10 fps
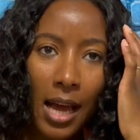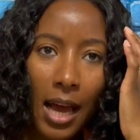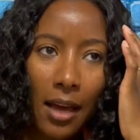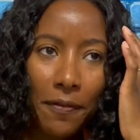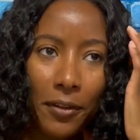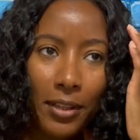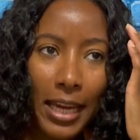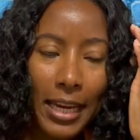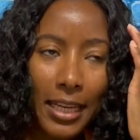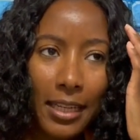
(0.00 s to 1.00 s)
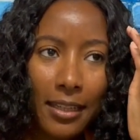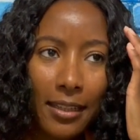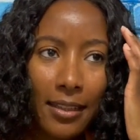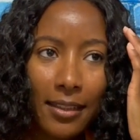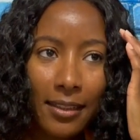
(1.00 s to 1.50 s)
I feel like
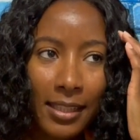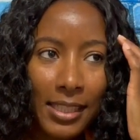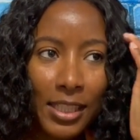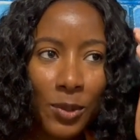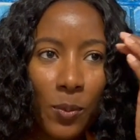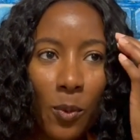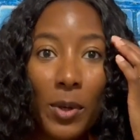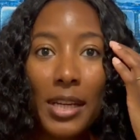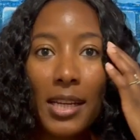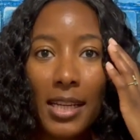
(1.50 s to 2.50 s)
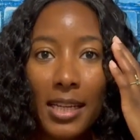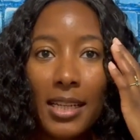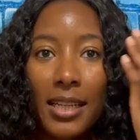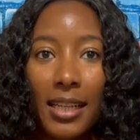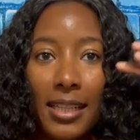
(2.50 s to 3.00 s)
this is what we
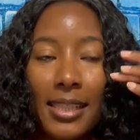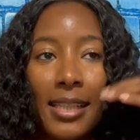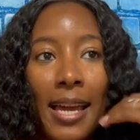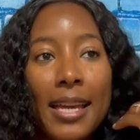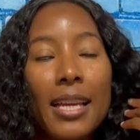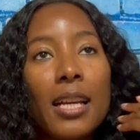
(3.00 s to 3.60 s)
need. It's like